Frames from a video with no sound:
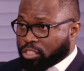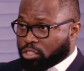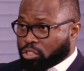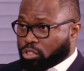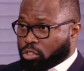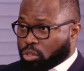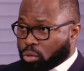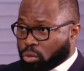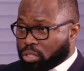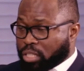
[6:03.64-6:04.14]
It
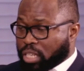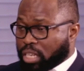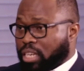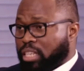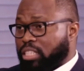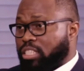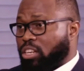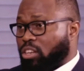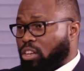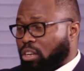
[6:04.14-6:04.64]
shows that
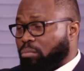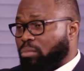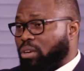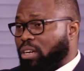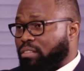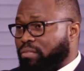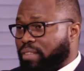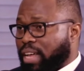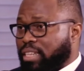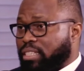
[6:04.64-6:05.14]
there's a lot
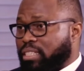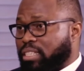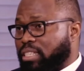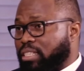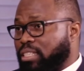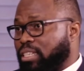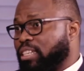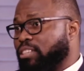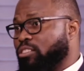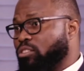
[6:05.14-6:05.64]
more
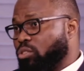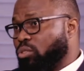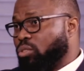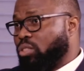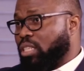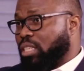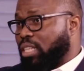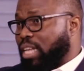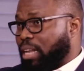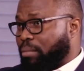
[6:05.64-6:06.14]
advantage in
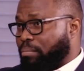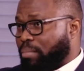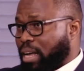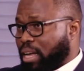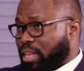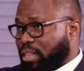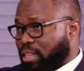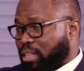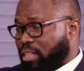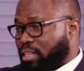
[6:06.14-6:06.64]
using that
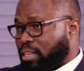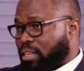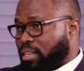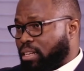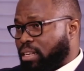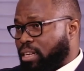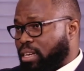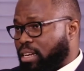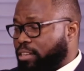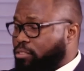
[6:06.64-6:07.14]
path
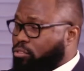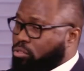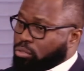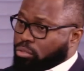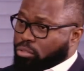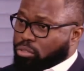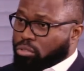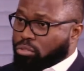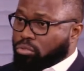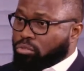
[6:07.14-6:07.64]
uh,
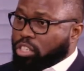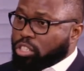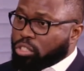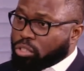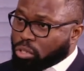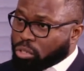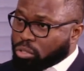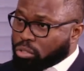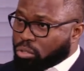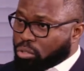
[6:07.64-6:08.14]
to, to reach
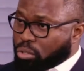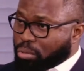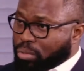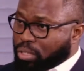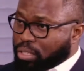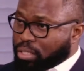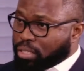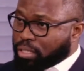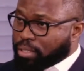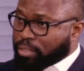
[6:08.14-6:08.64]
your consumers.